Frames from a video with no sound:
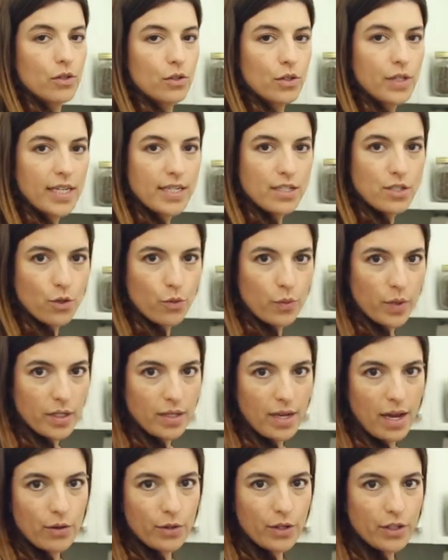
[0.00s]
Okay, so we're
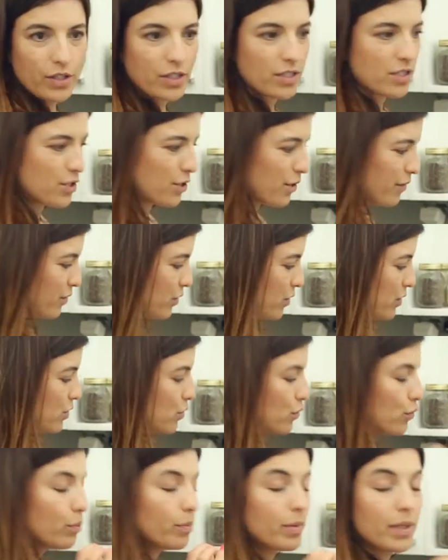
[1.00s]
now gonna serve the
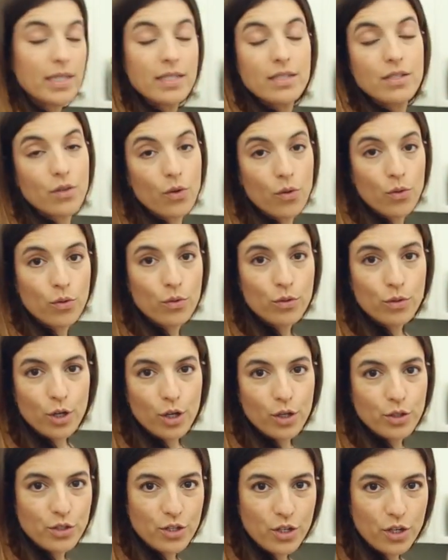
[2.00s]
soup. It's all
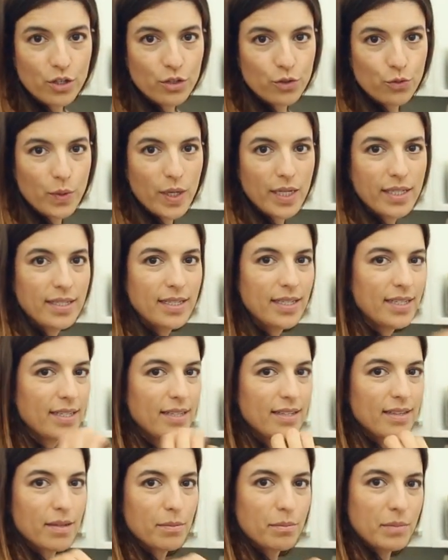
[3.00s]
done,
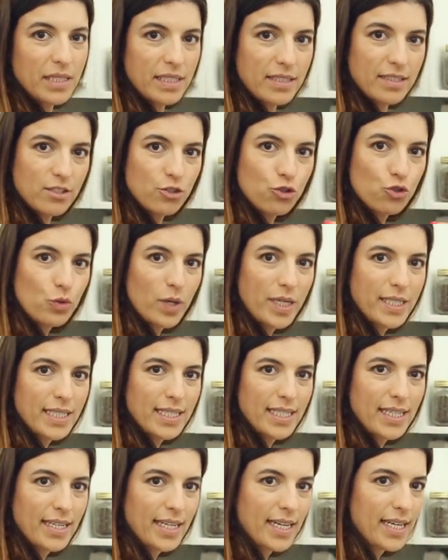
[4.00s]
ready. The meat is
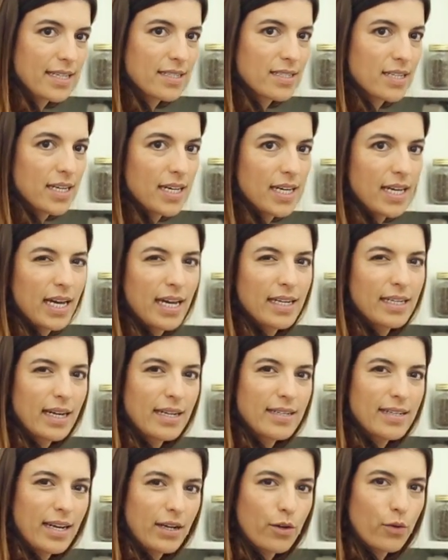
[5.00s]
shredded in it, and I
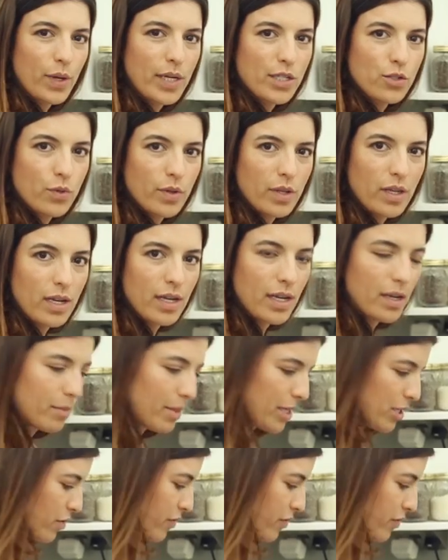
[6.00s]
decorate with a little bit